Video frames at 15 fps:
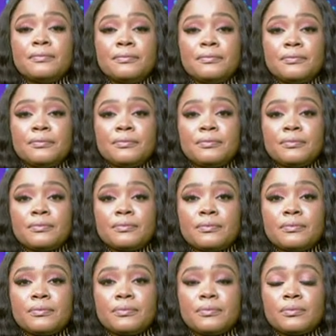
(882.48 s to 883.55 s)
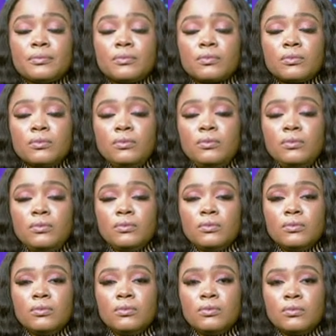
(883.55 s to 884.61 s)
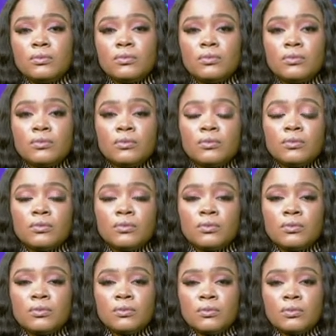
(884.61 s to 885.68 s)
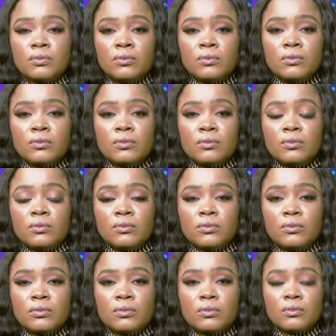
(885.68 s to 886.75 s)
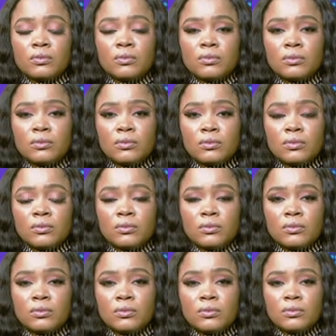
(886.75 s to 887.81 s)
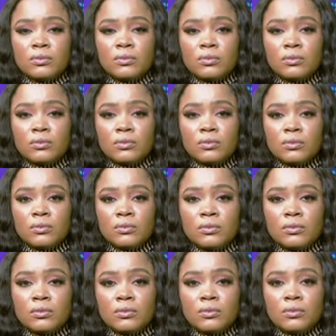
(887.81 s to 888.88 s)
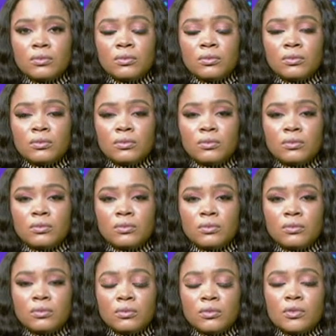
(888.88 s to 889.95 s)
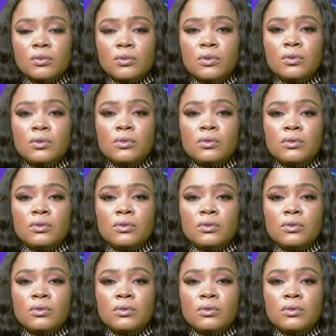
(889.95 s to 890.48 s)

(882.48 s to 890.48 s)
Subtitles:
[no speech]